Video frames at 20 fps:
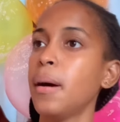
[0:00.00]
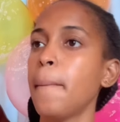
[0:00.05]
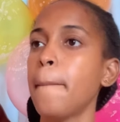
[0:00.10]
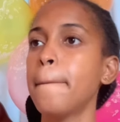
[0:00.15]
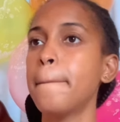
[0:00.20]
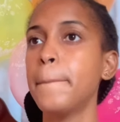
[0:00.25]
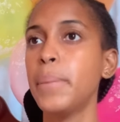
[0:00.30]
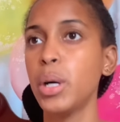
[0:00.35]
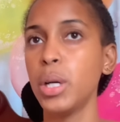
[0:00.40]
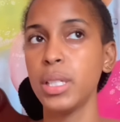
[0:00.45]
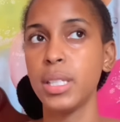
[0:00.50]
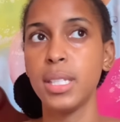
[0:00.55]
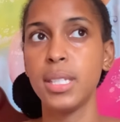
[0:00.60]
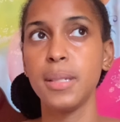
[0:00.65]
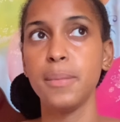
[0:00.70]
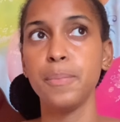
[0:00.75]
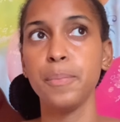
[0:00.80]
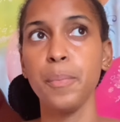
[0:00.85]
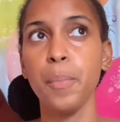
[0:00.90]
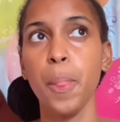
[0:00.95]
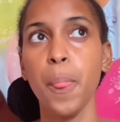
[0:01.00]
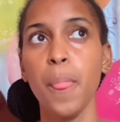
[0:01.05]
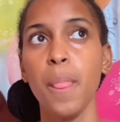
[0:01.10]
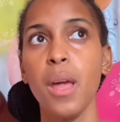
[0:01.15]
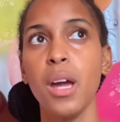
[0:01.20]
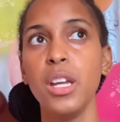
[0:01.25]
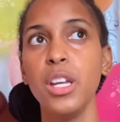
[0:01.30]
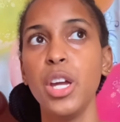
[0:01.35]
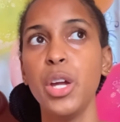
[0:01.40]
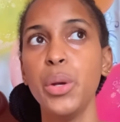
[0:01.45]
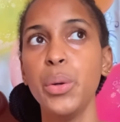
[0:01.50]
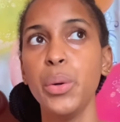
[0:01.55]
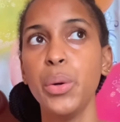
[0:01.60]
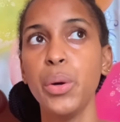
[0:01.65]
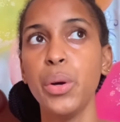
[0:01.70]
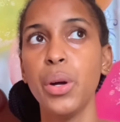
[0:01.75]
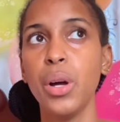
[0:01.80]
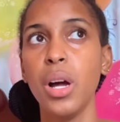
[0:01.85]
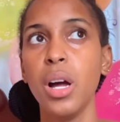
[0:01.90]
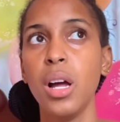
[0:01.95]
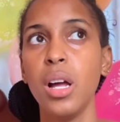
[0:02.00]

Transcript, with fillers: but you know